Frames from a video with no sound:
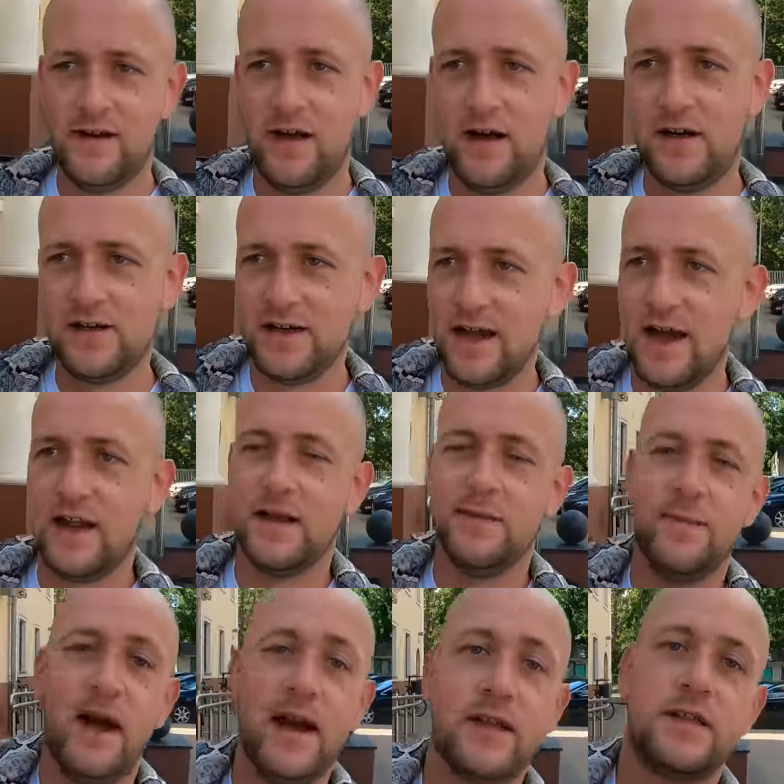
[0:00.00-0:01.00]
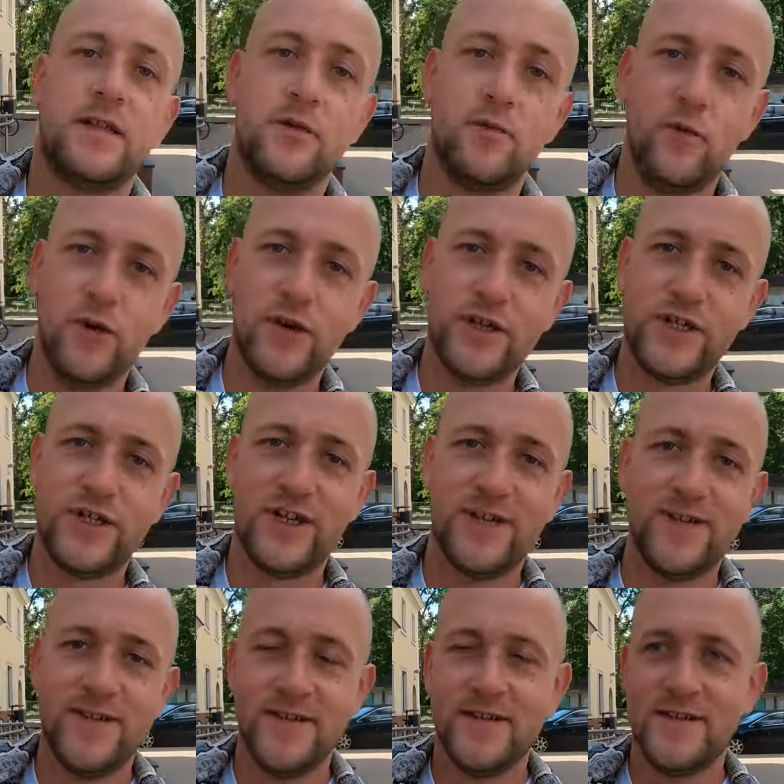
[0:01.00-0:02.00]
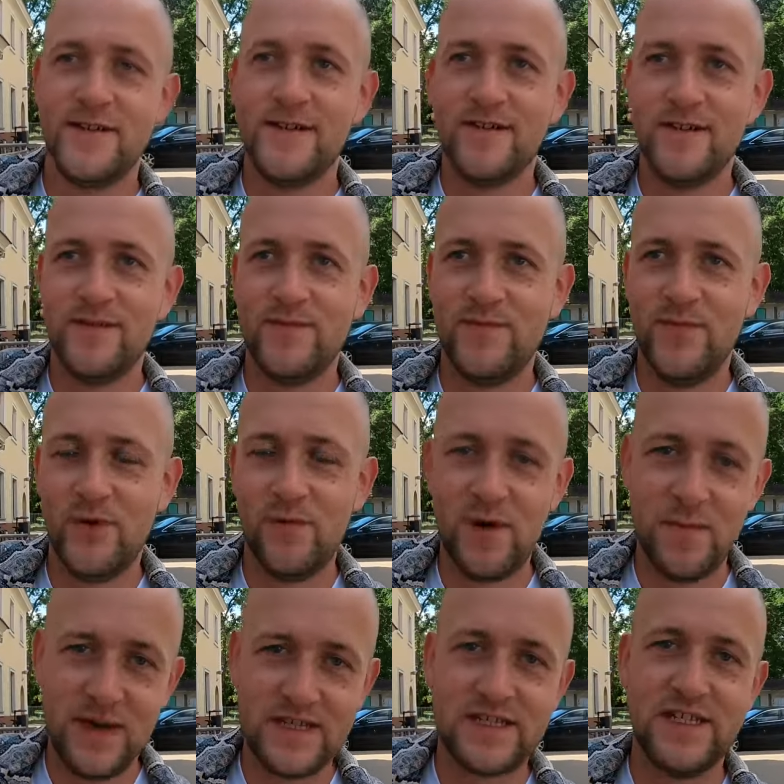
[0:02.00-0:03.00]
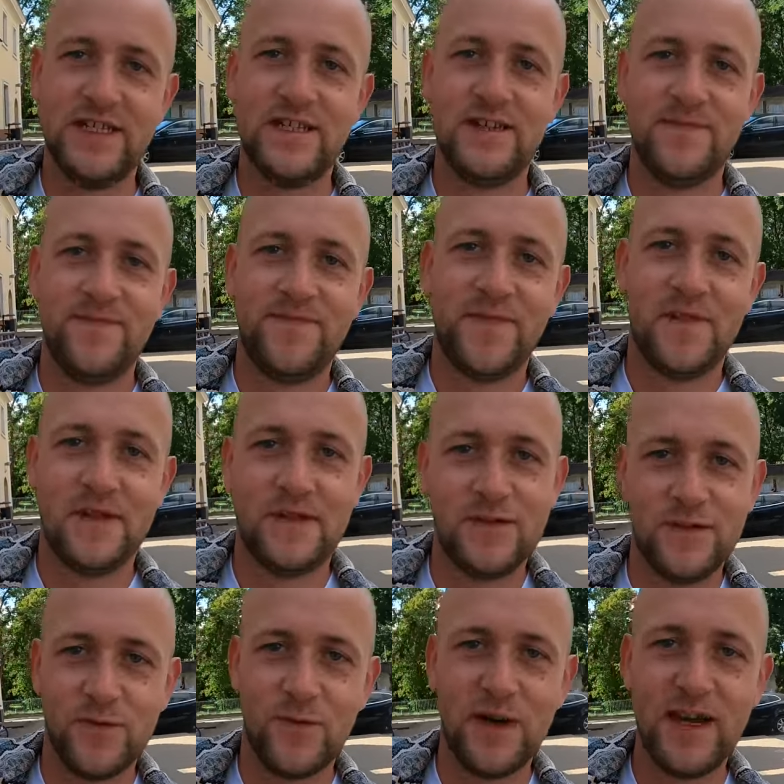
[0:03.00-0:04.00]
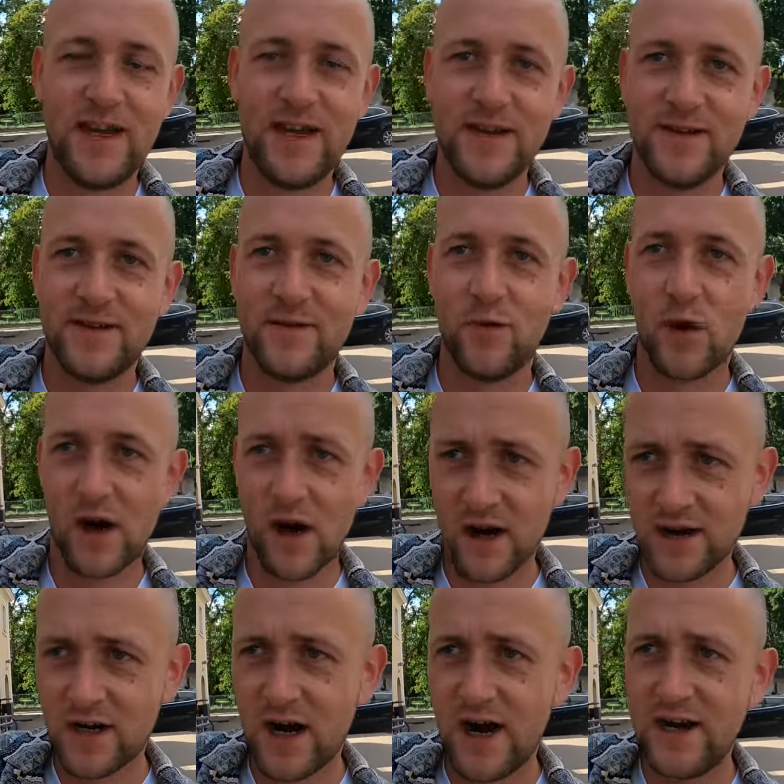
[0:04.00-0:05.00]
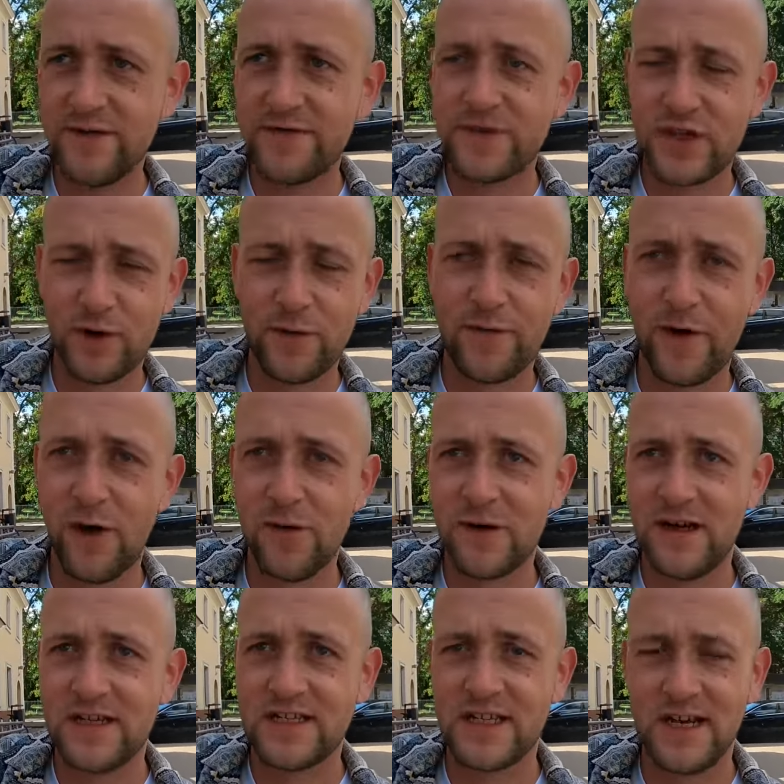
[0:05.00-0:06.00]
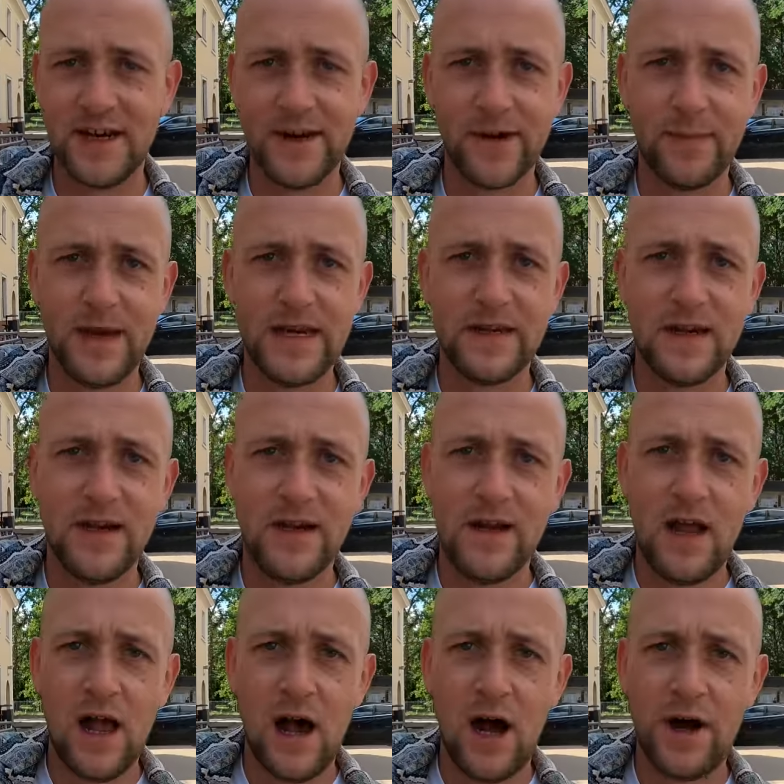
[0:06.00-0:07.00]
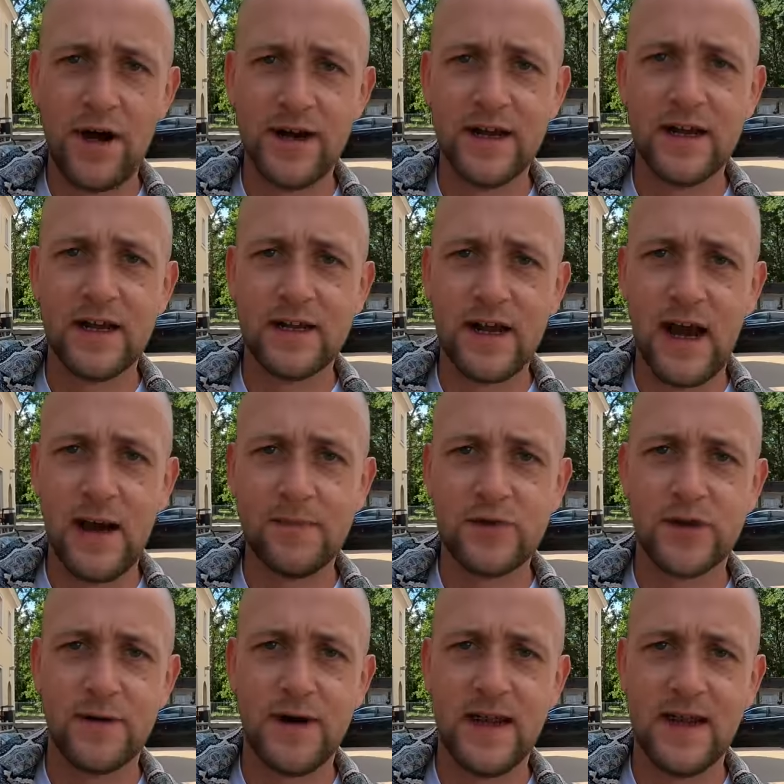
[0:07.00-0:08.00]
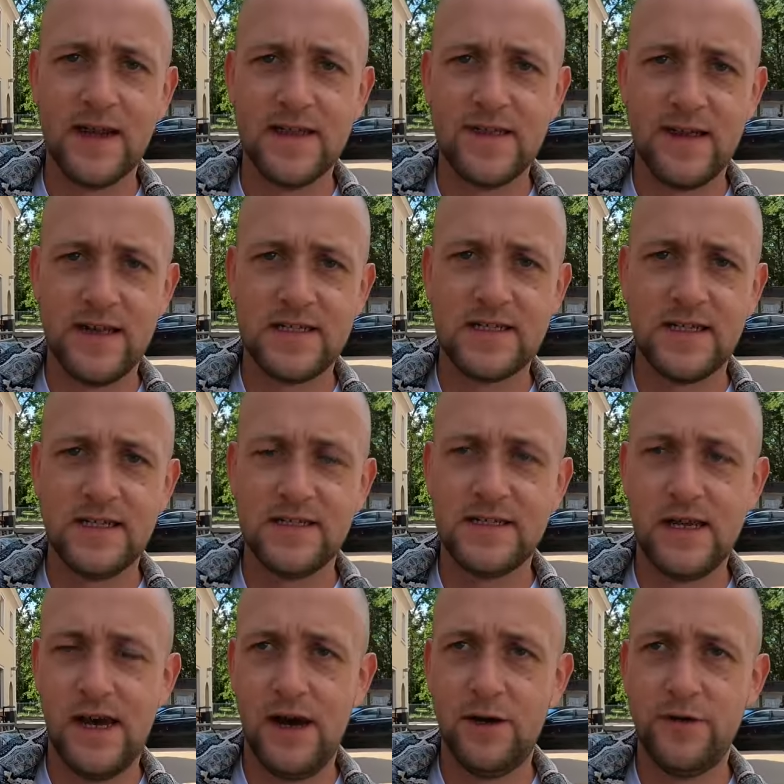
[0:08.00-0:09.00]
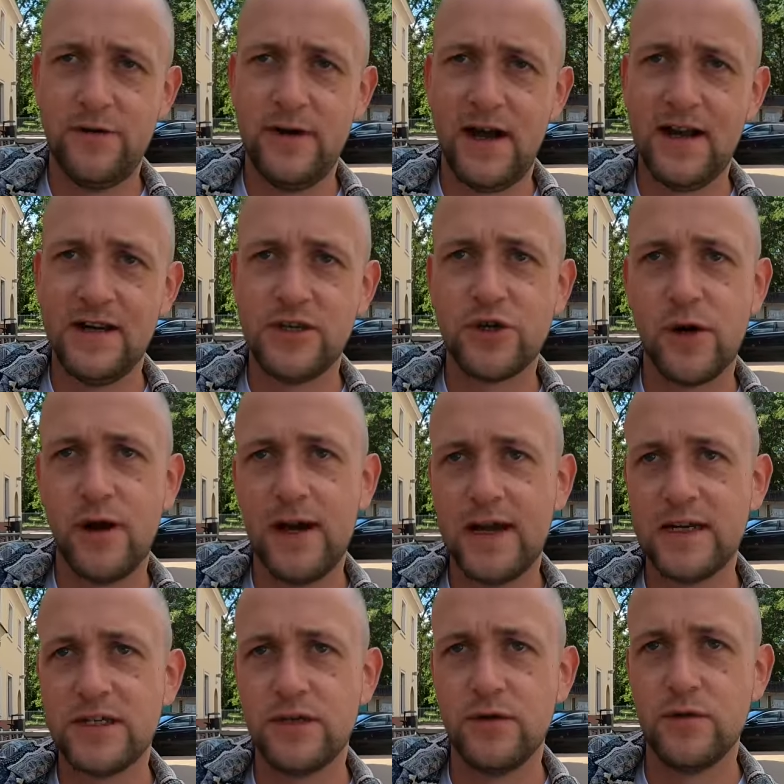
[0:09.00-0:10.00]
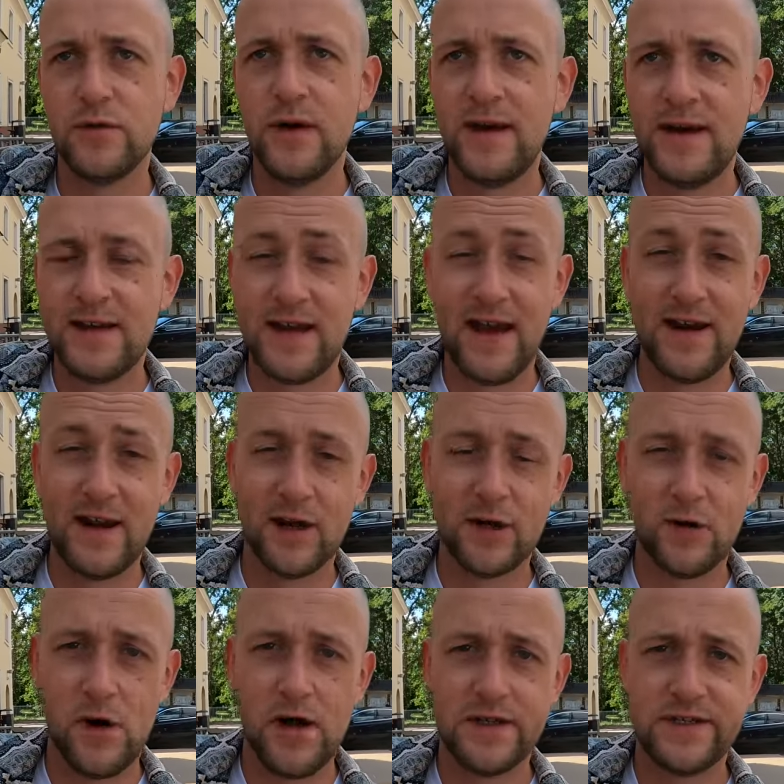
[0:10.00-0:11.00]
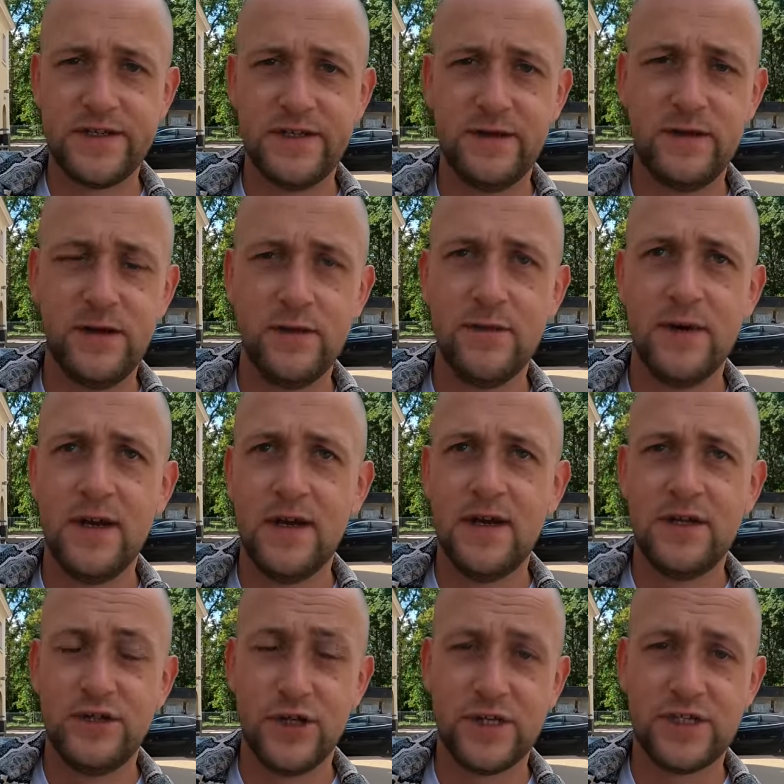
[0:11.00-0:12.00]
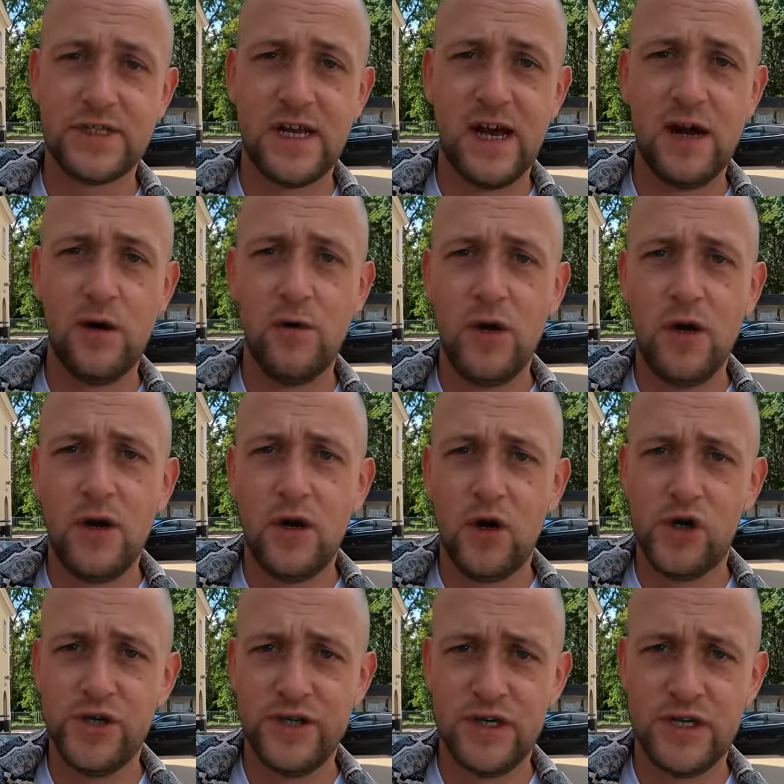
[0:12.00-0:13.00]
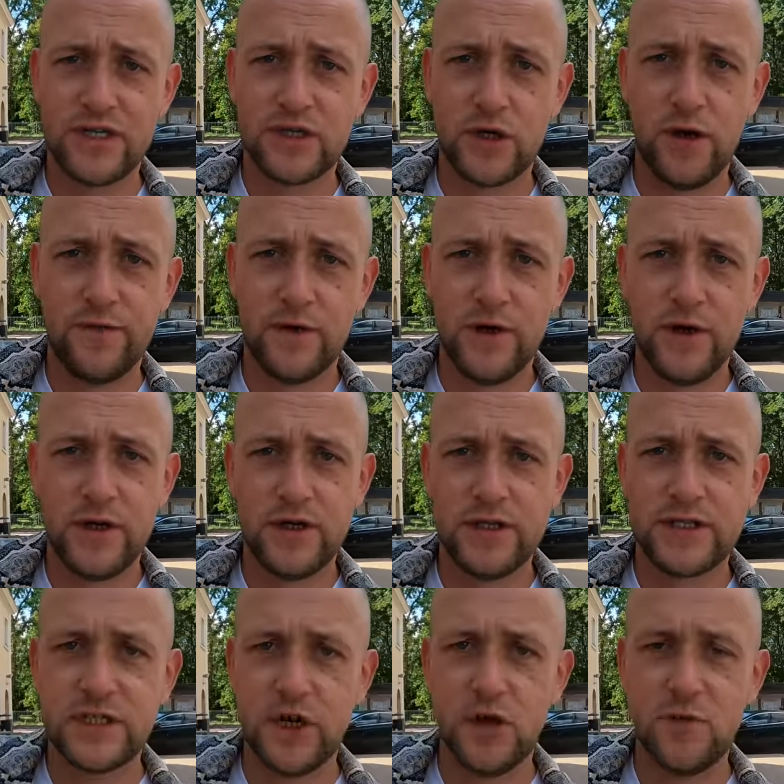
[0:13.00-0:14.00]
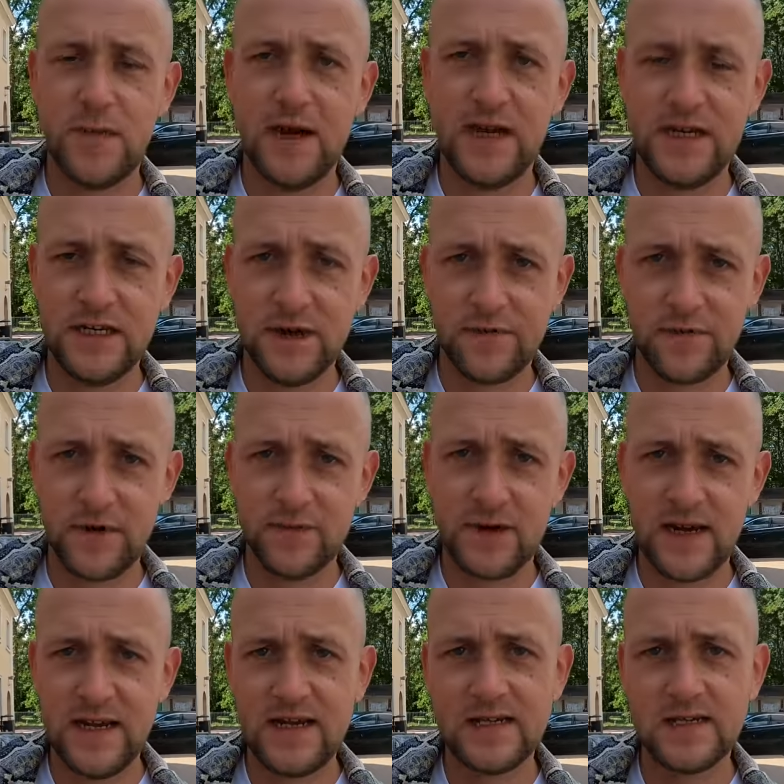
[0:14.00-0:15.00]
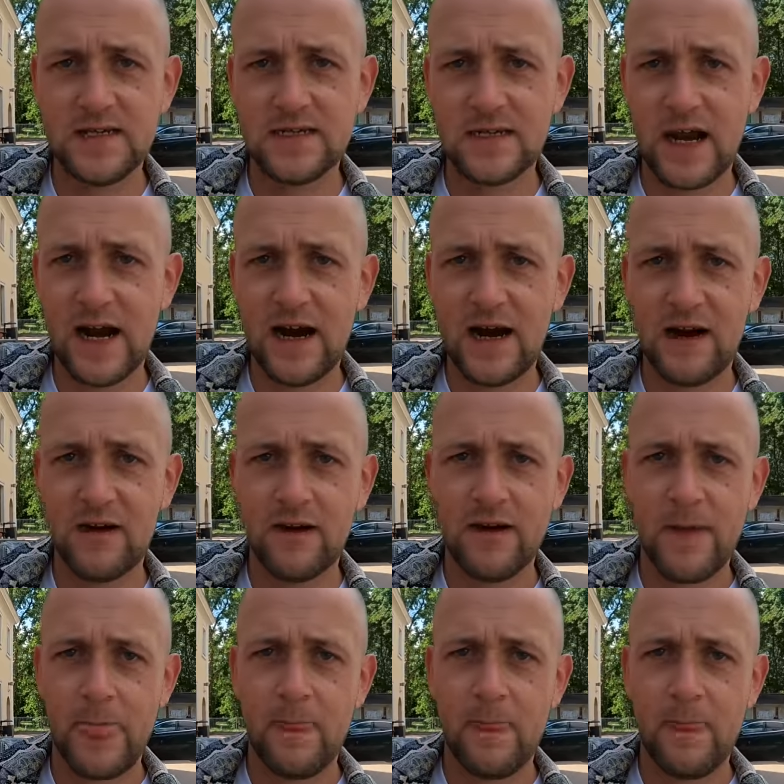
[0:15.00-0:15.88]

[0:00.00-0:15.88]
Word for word: on getting back to Łódź. but we missed it. We were kind of too focused a little bit on capturing this town and trying to get across to you just how undiscovered. So many different places are